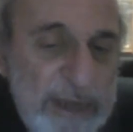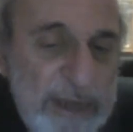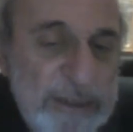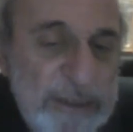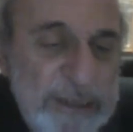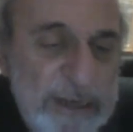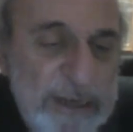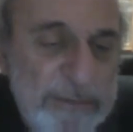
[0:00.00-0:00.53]
he
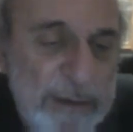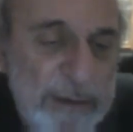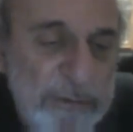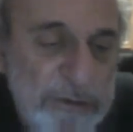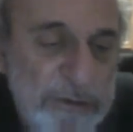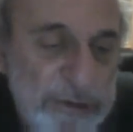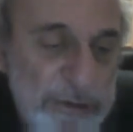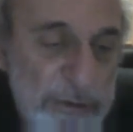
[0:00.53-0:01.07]
said about
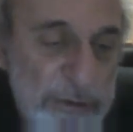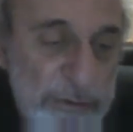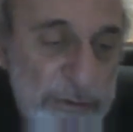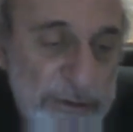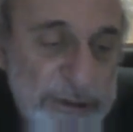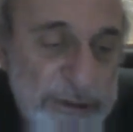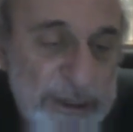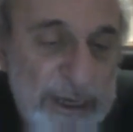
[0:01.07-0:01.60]
Montreal.
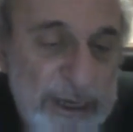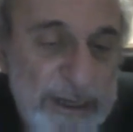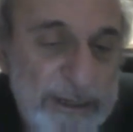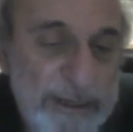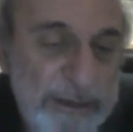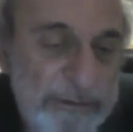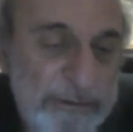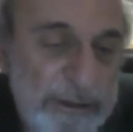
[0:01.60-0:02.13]
This is again
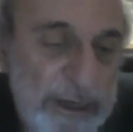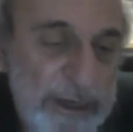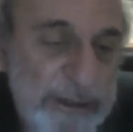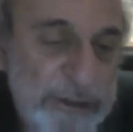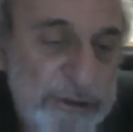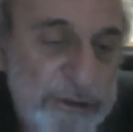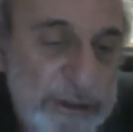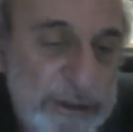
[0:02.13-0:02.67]
another
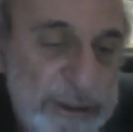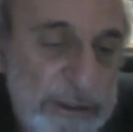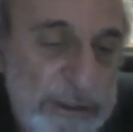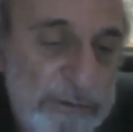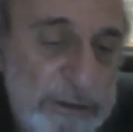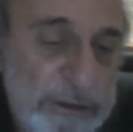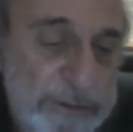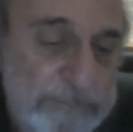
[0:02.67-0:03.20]
illustration
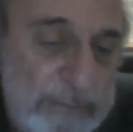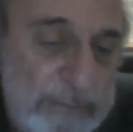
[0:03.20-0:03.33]
of his